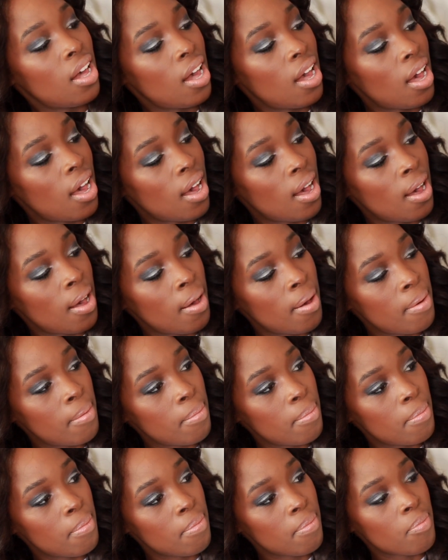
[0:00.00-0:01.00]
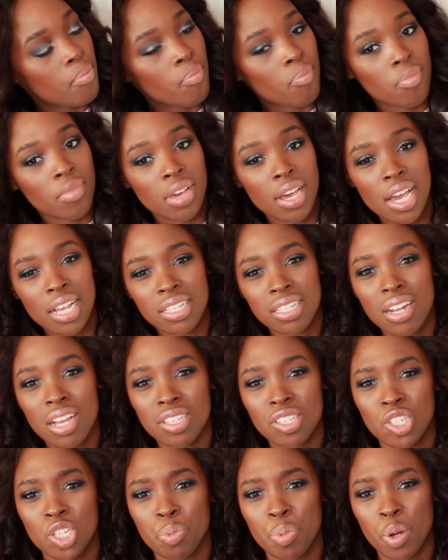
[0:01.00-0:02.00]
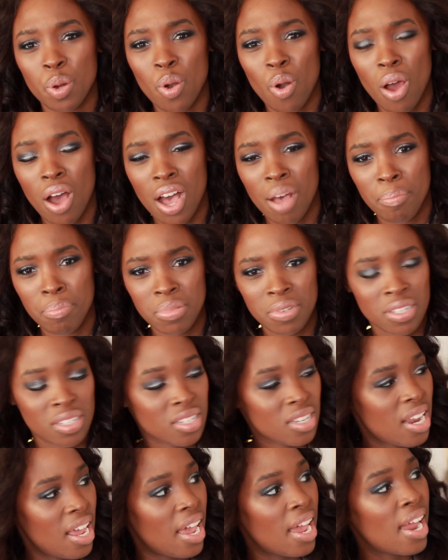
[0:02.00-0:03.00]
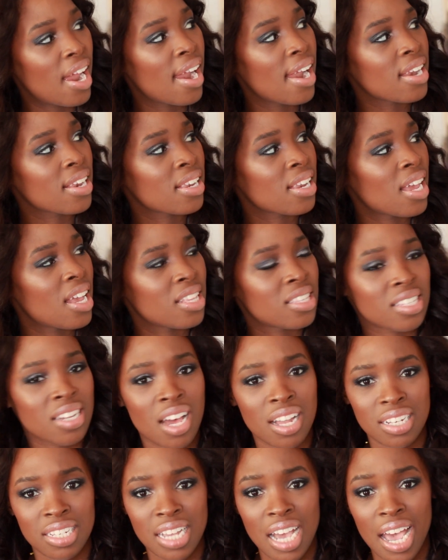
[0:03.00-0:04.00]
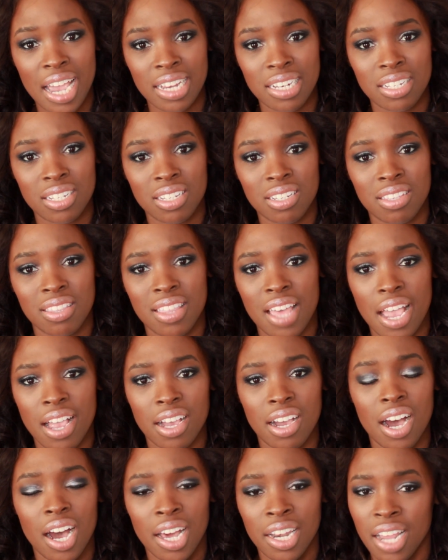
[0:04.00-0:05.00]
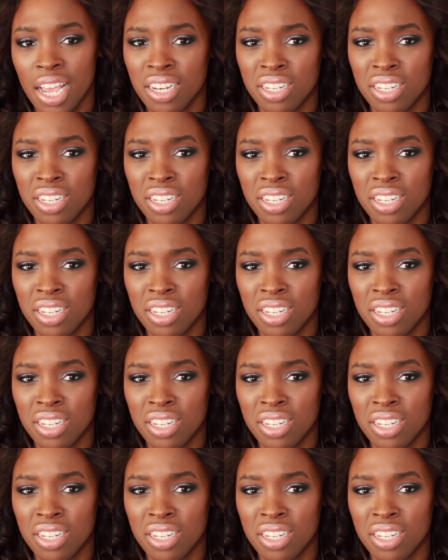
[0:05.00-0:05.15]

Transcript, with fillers: Um, it's not super cropped and it's not tight, thank God.